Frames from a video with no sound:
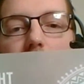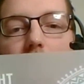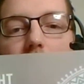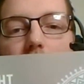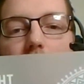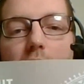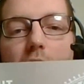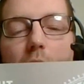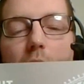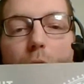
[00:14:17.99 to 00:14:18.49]

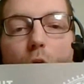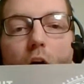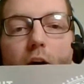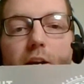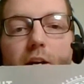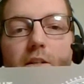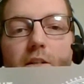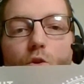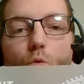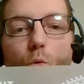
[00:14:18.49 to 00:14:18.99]
uh, a
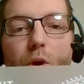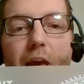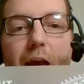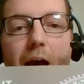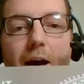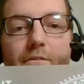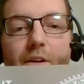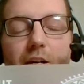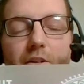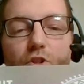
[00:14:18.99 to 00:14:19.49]
product that we
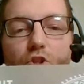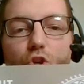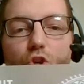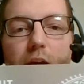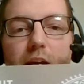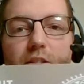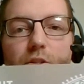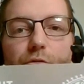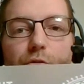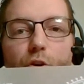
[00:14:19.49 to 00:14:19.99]
have out of
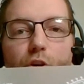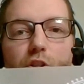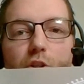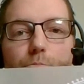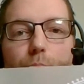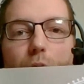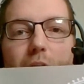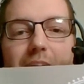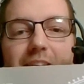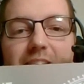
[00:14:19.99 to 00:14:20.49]
Transfer
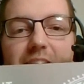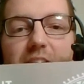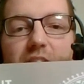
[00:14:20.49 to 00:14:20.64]
Express.